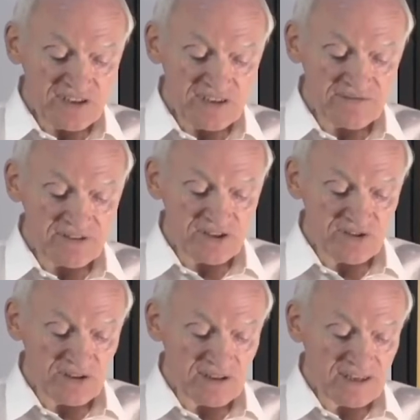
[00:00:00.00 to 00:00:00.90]

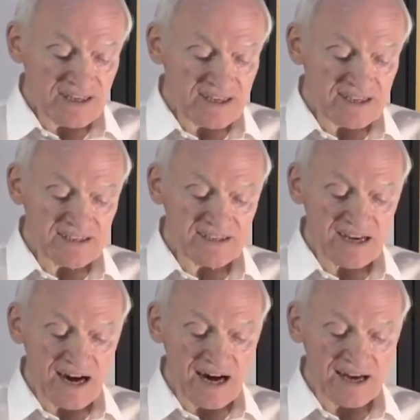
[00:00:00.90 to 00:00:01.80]
individual his
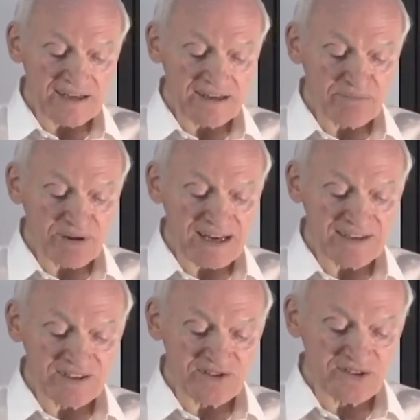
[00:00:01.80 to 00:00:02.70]
on
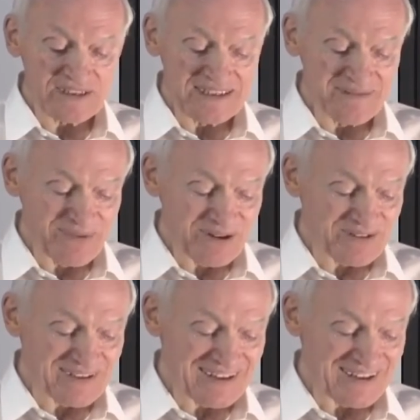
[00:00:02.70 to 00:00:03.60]
plant a tree
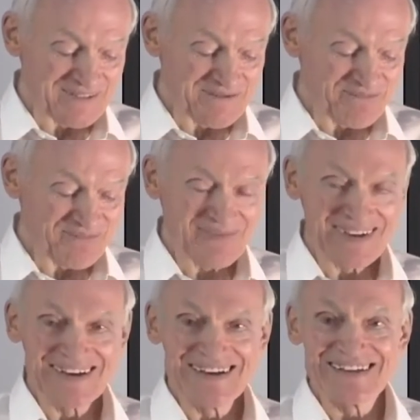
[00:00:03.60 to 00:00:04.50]
birthday?
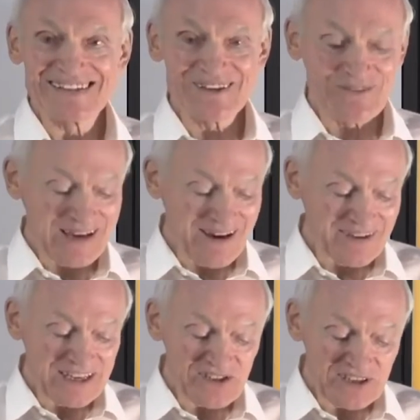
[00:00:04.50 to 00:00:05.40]
So we have
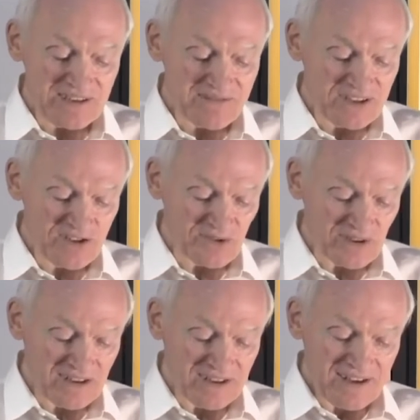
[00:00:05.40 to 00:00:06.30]
each
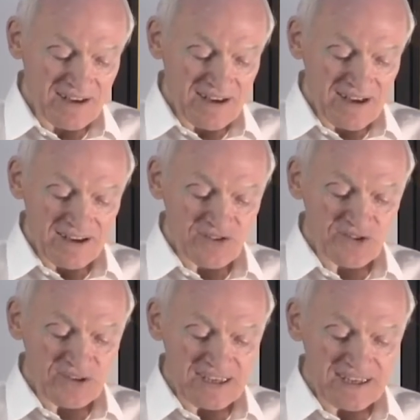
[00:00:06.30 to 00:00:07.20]
individual
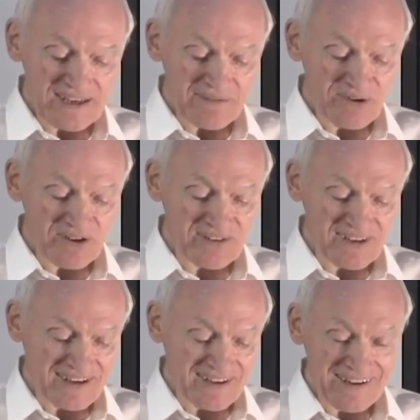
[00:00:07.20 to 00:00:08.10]
tree, and
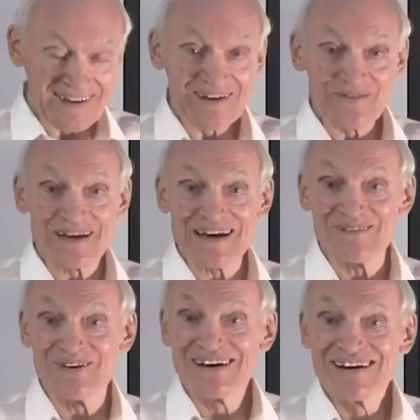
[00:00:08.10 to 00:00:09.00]
birthday. We
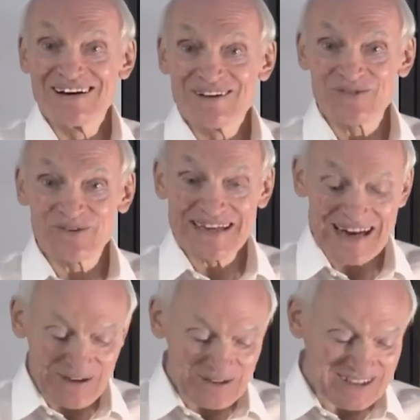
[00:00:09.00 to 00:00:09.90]
have three
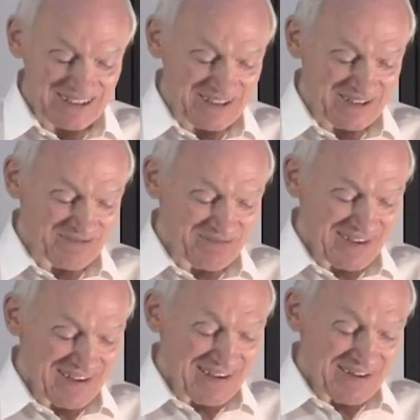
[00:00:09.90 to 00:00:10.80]
nouns here,
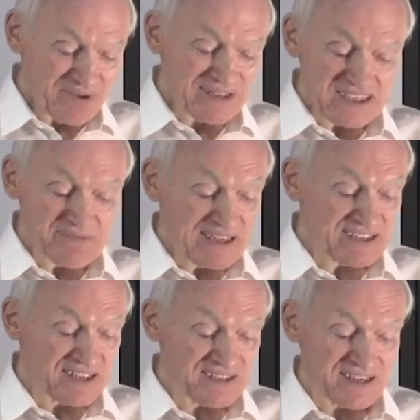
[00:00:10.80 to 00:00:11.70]
but let's make
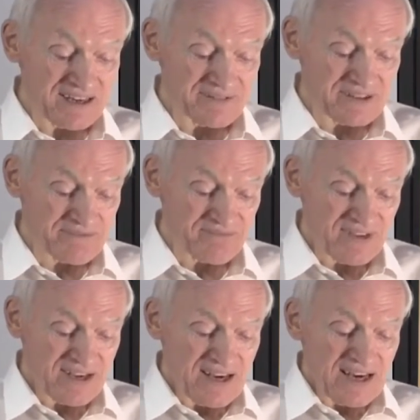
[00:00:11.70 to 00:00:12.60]
sense out of it.
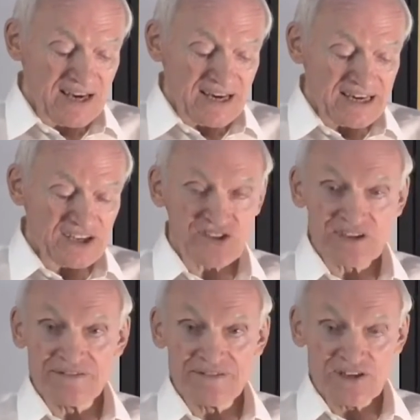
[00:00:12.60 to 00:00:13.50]
Each
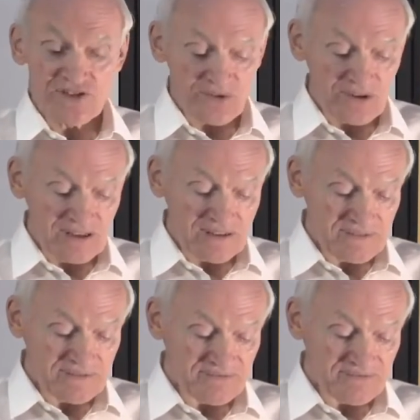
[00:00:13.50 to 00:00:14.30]
individual